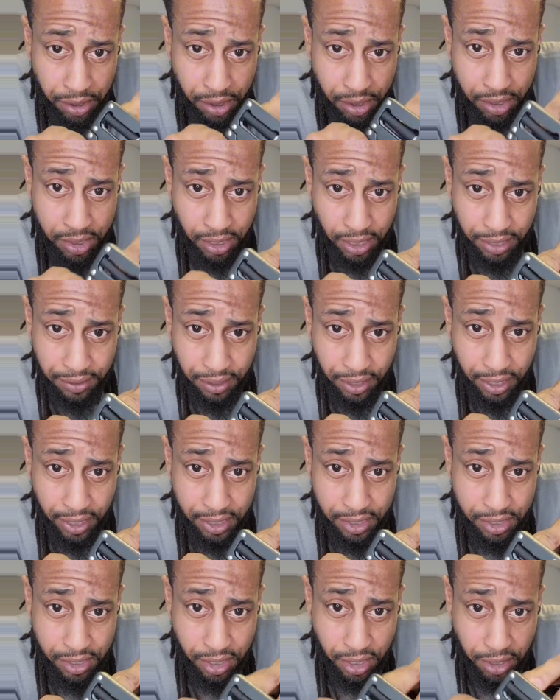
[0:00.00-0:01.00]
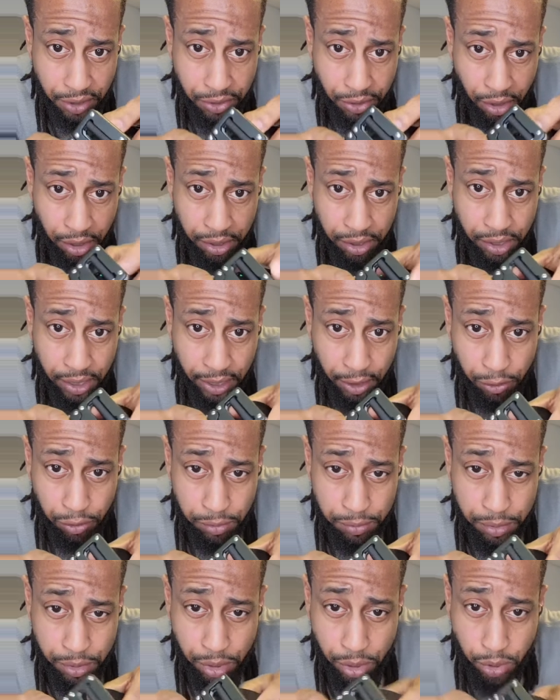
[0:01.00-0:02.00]
inside that has teeth on it that
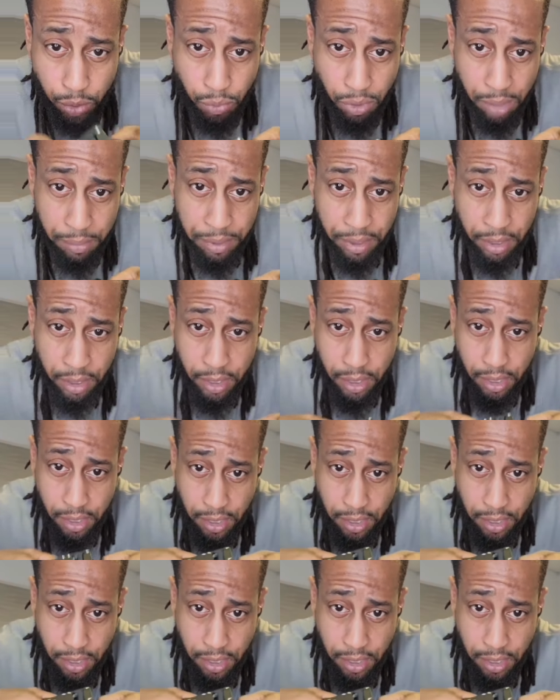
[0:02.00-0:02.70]
grips to the webbing,